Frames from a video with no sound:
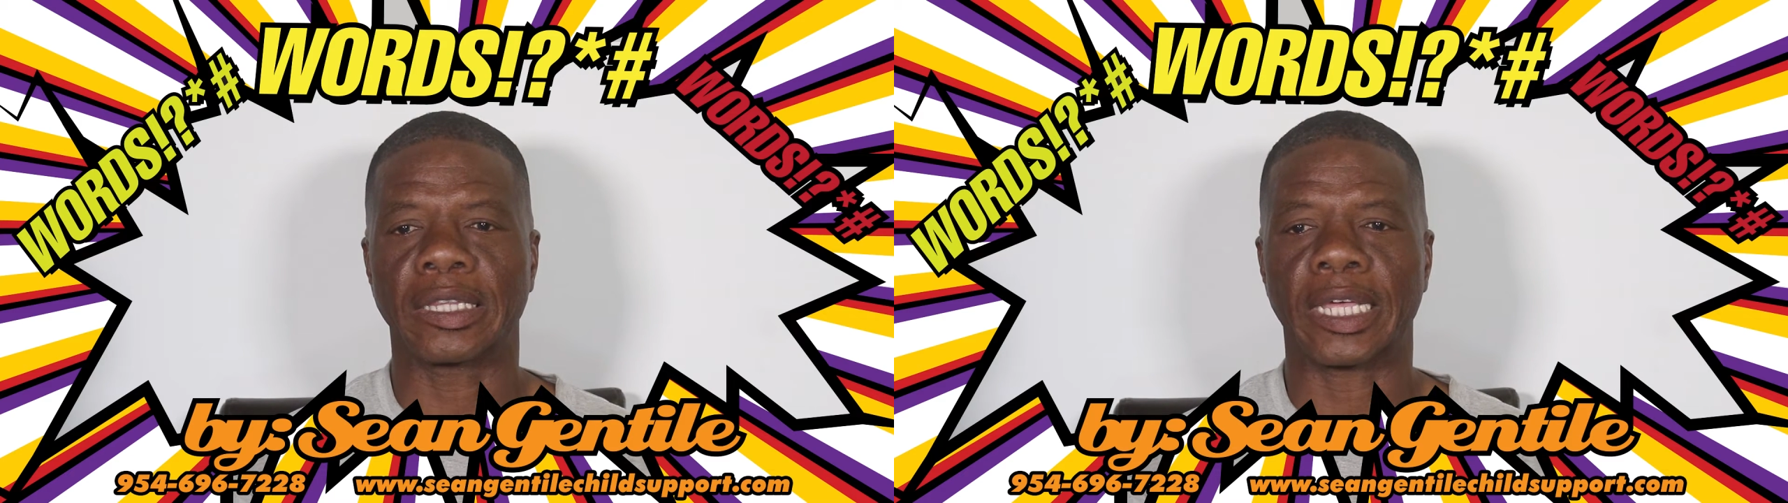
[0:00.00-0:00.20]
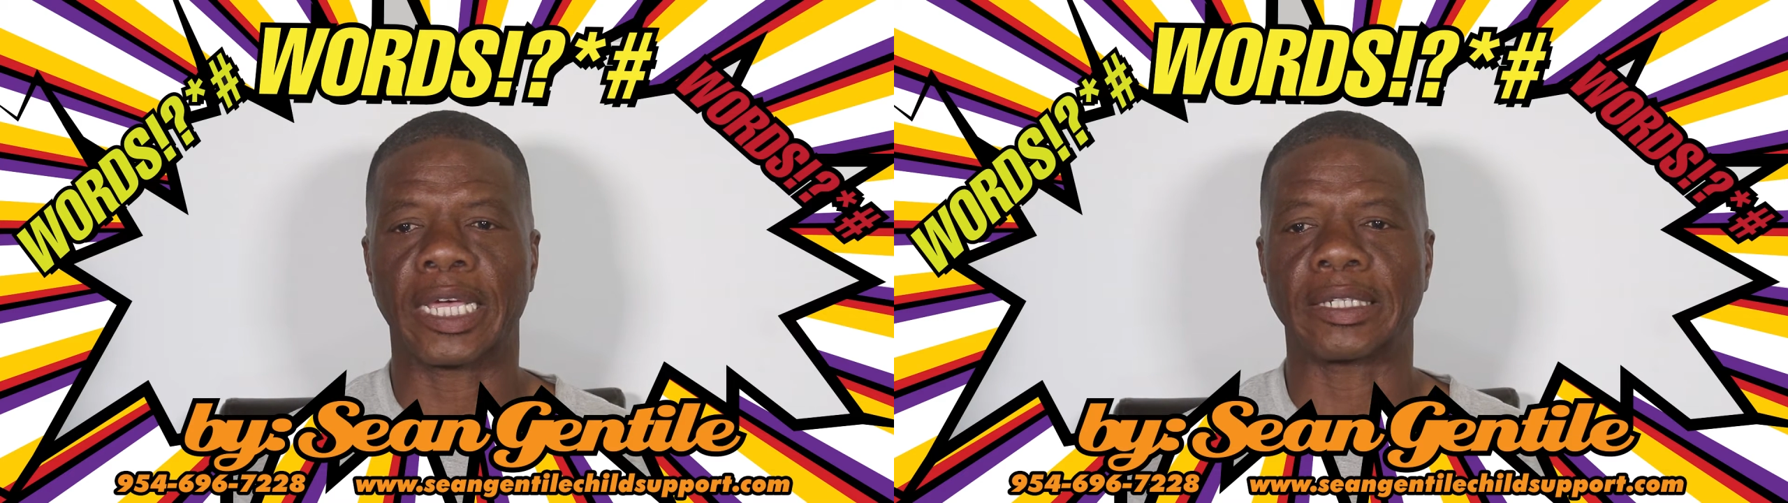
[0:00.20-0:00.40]

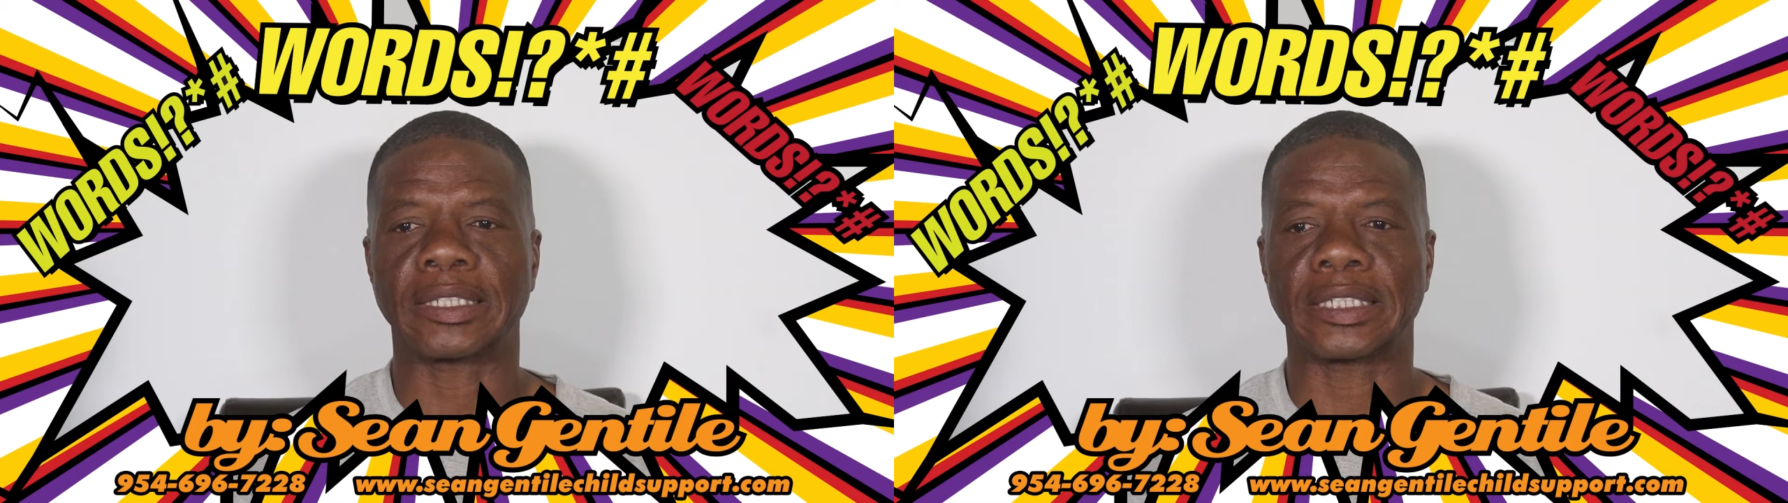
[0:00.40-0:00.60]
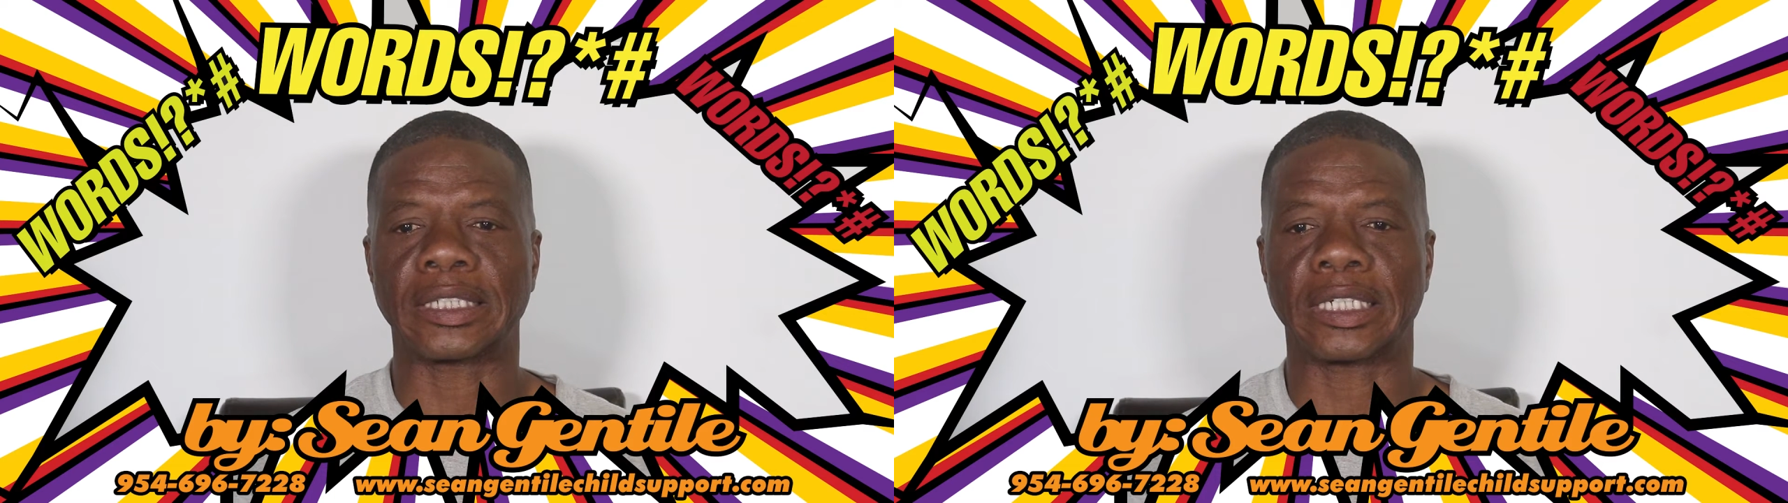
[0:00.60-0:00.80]
that
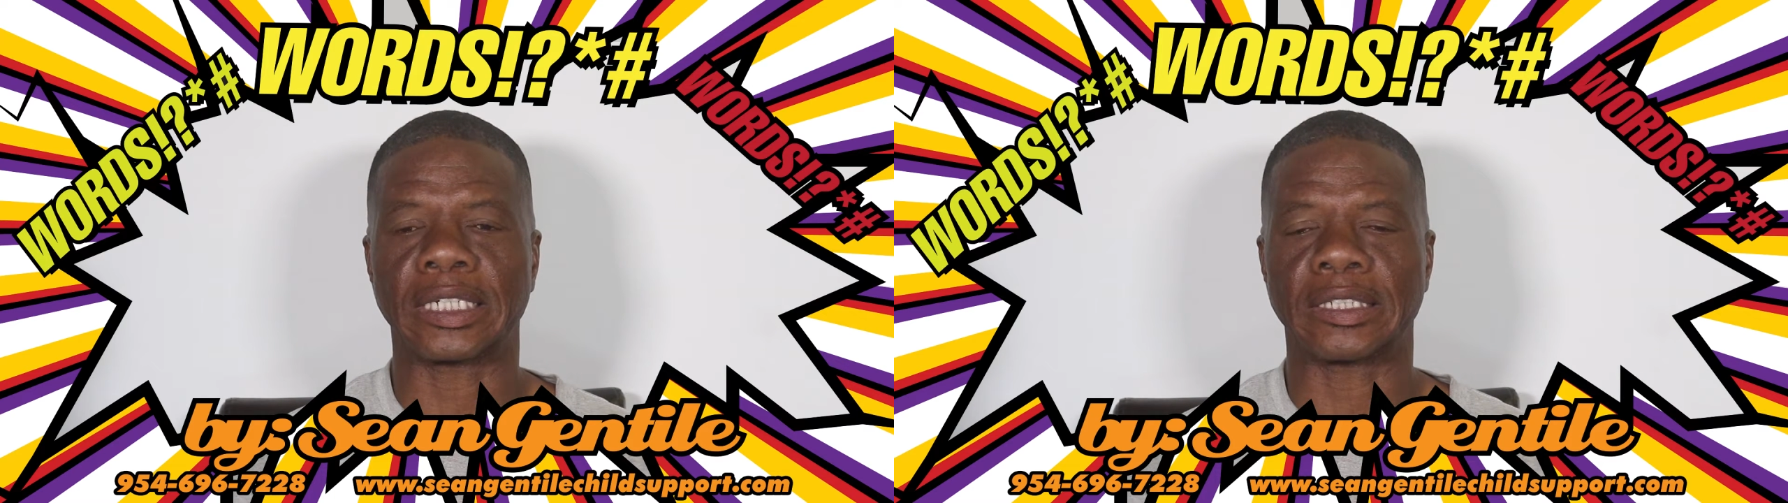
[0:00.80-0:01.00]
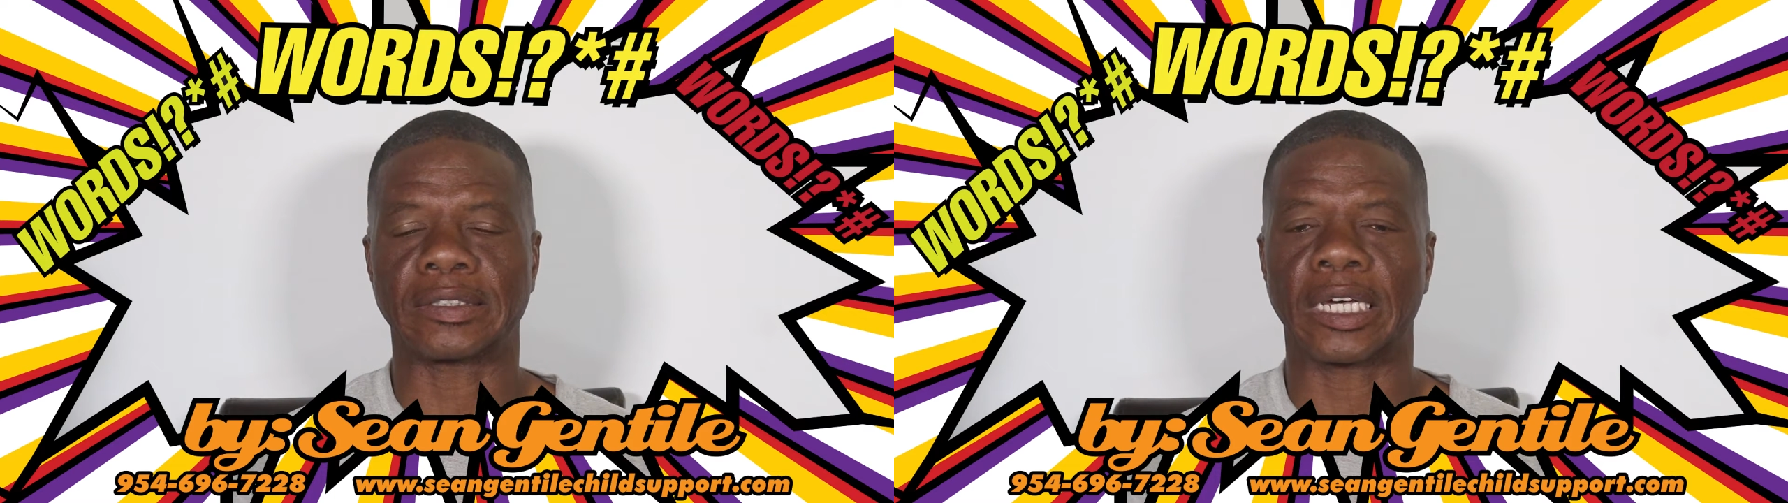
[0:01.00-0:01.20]

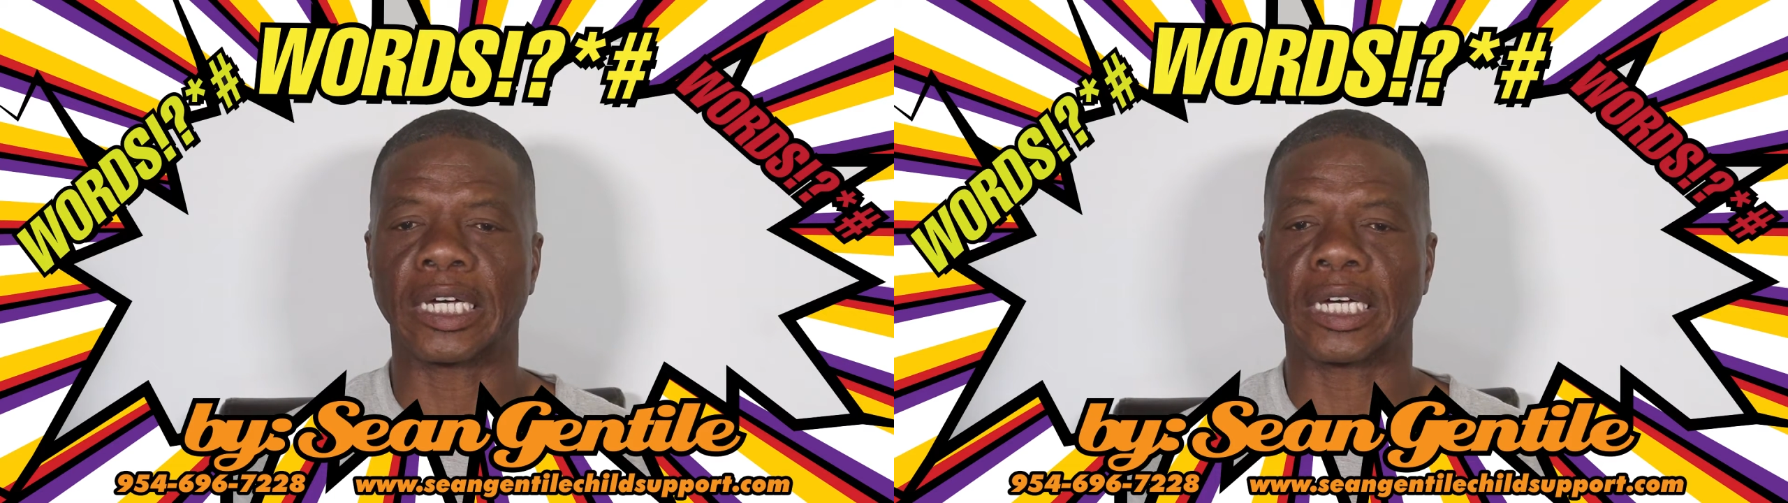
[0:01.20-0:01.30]
is